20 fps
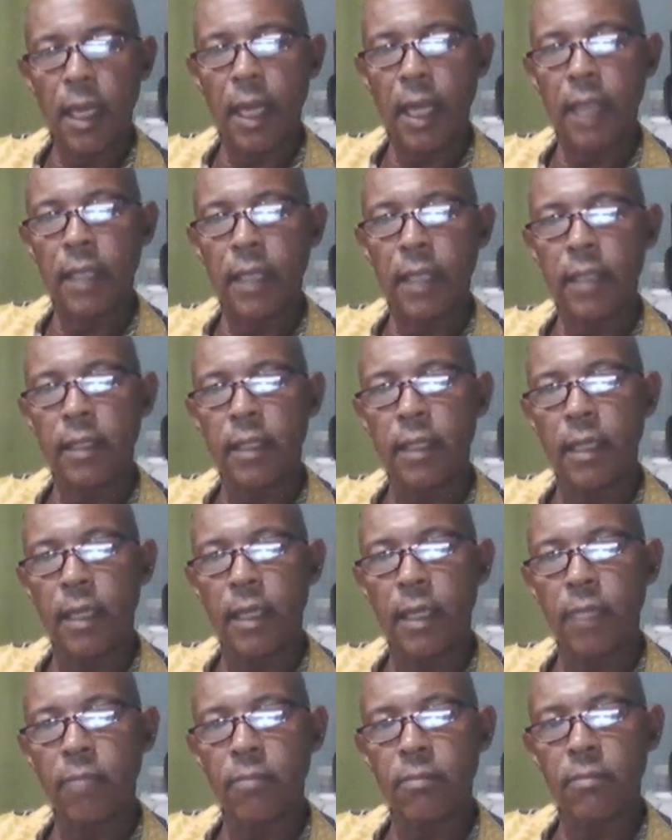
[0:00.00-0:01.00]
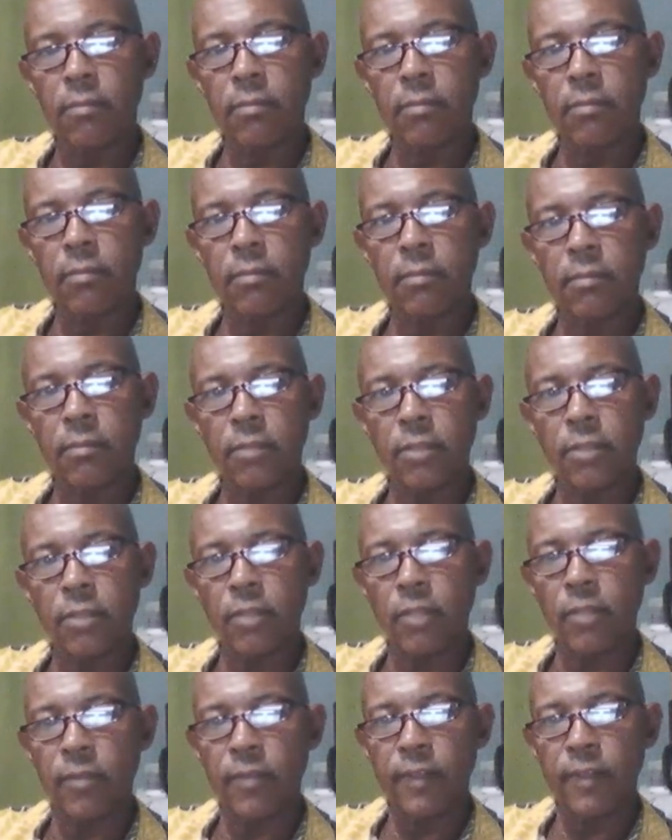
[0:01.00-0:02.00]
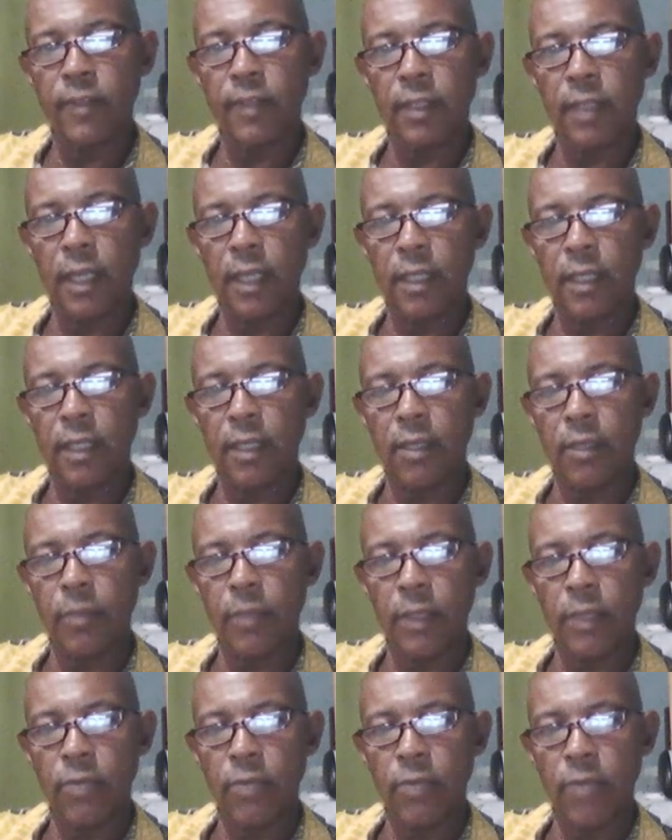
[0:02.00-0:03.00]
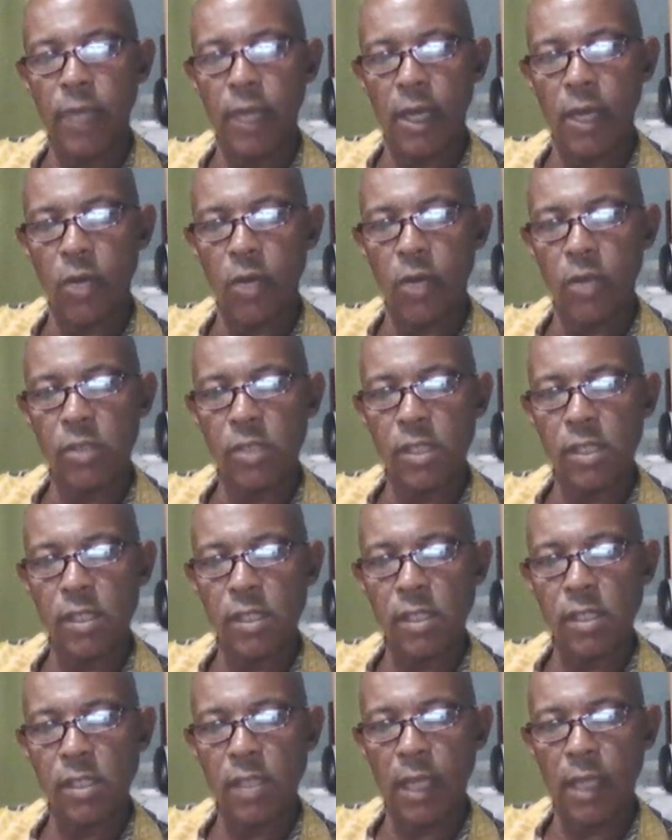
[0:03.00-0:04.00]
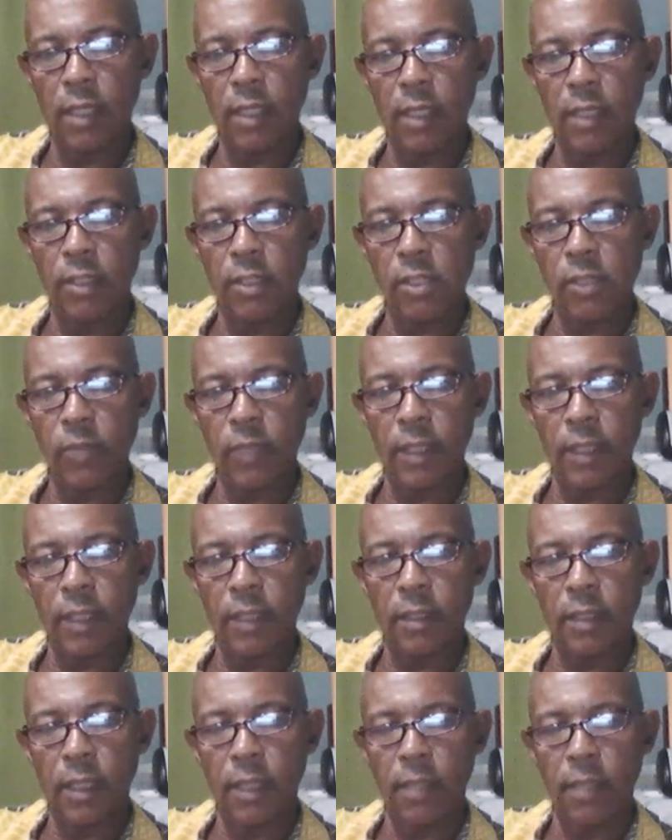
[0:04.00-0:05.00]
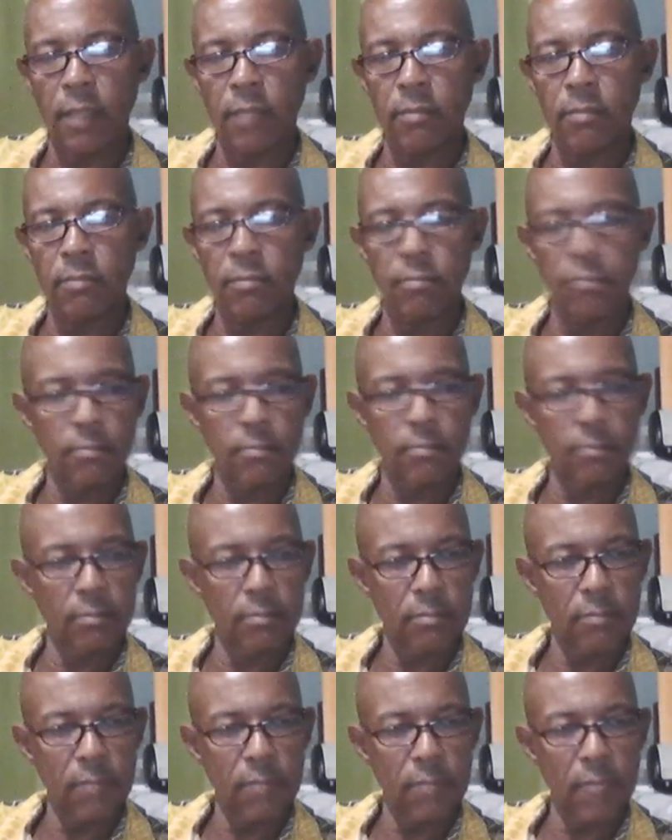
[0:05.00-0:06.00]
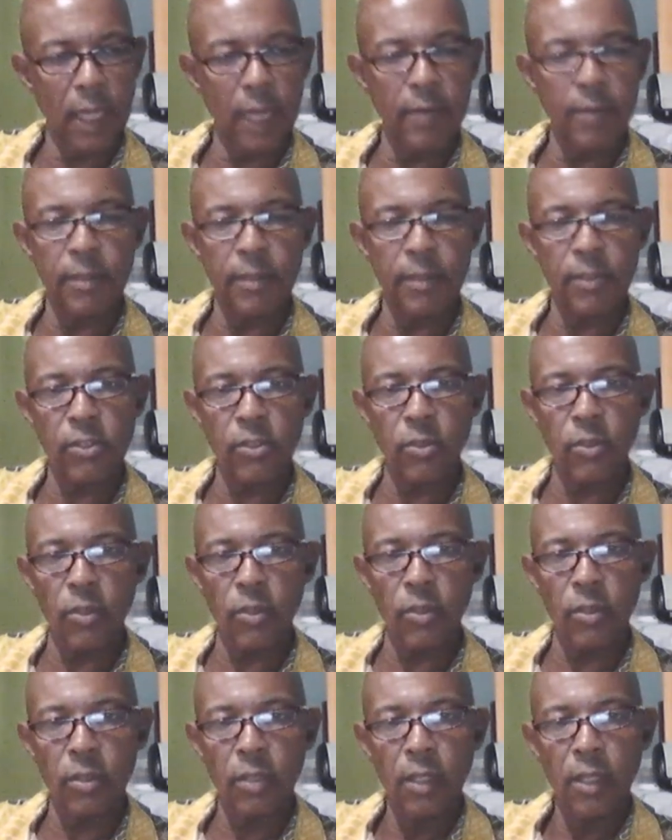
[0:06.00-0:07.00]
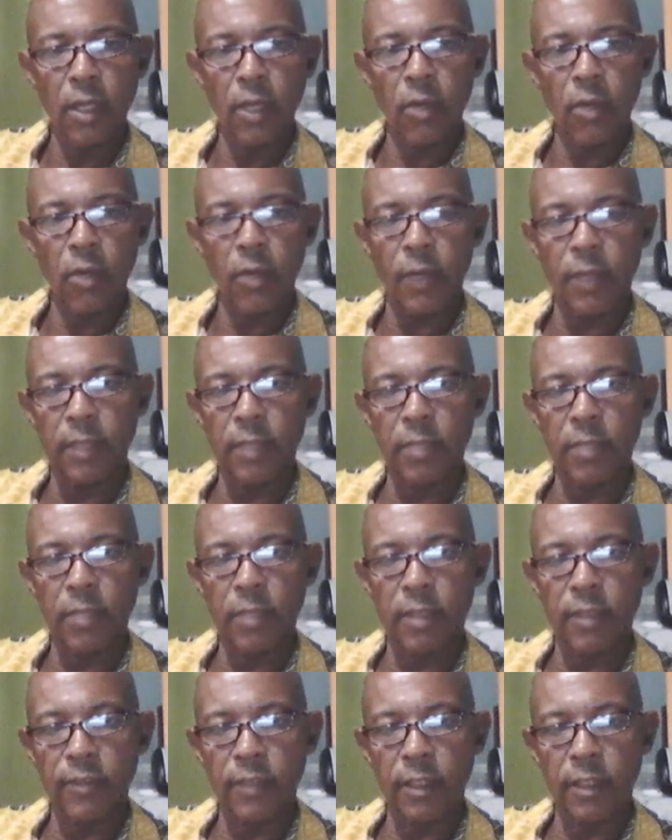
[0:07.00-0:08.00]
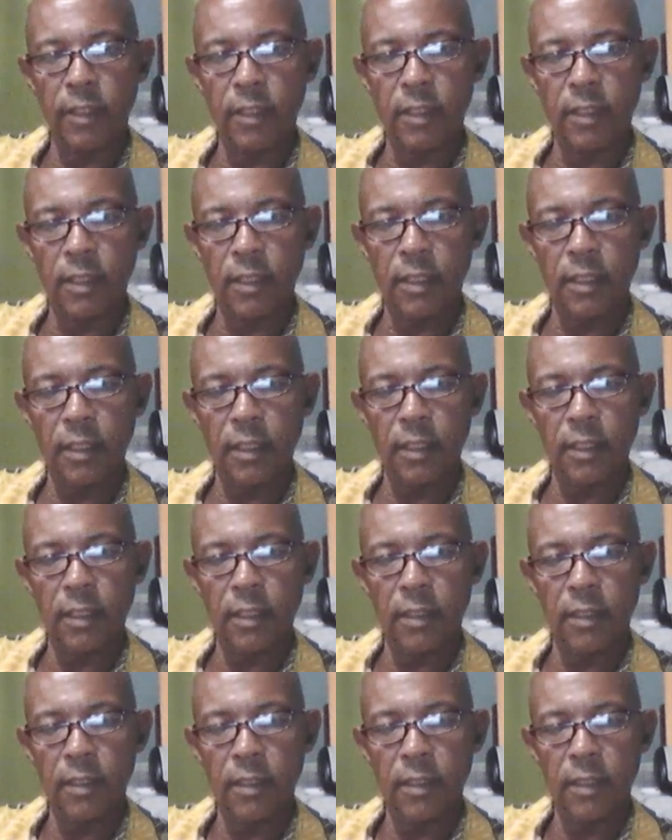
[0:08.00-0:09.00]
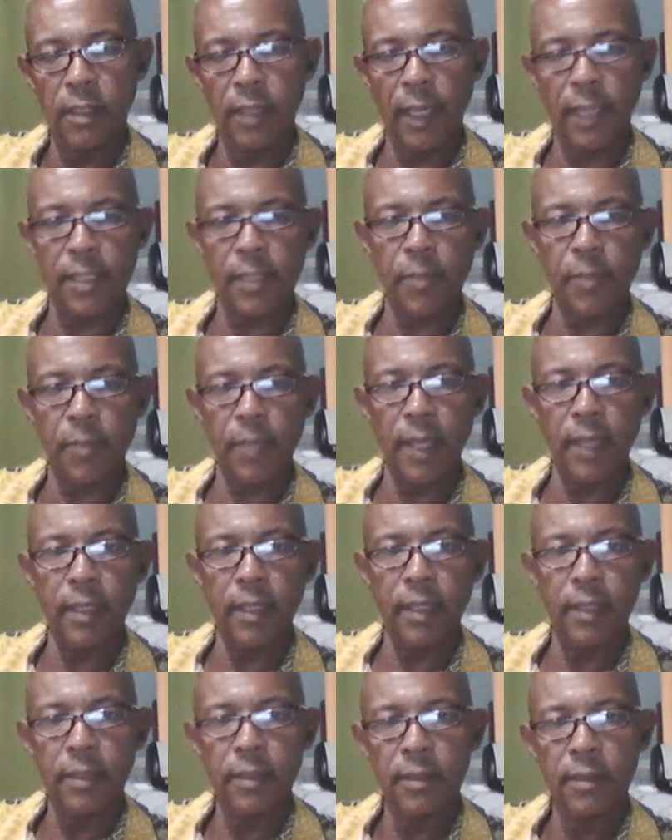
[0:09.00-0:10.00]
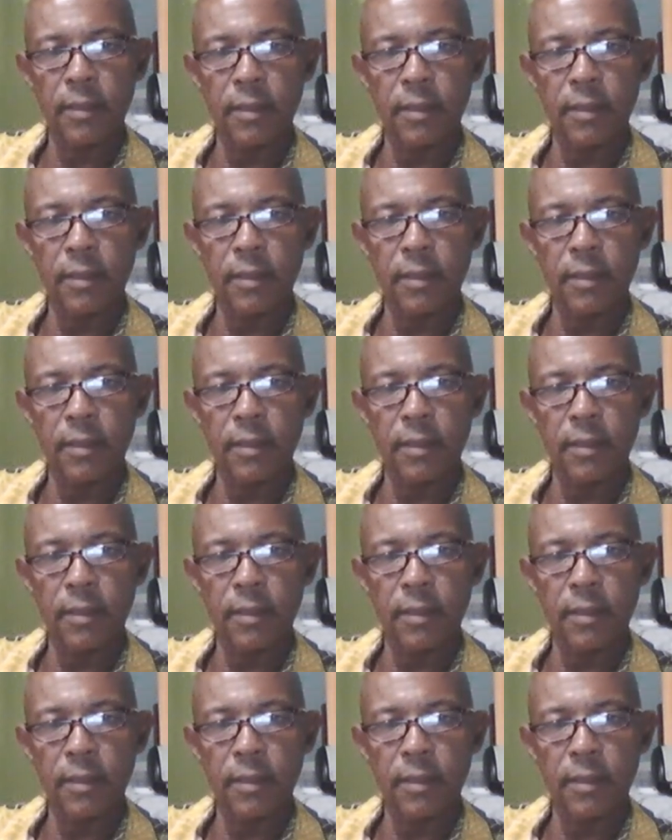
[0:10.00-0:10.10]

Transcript: and um, some of it ended up in the warehouses and just went. Um, I was told quite a bit of it uh, expired,